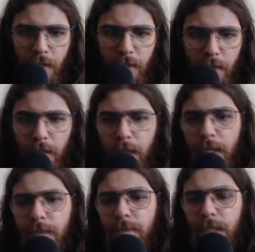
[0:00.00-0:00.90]
I
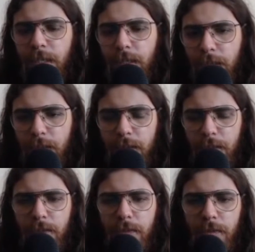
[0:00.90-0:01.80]
like that
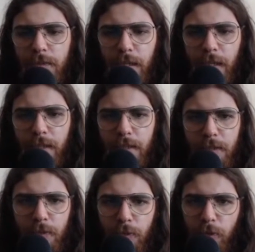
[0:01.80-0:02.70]
he's like
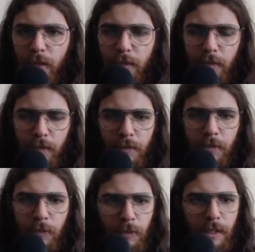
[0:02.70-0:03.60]
struggling
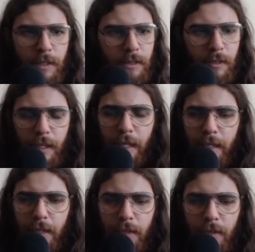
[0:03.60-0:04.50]
with the guy
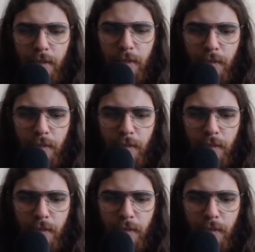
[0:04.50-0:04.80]
here.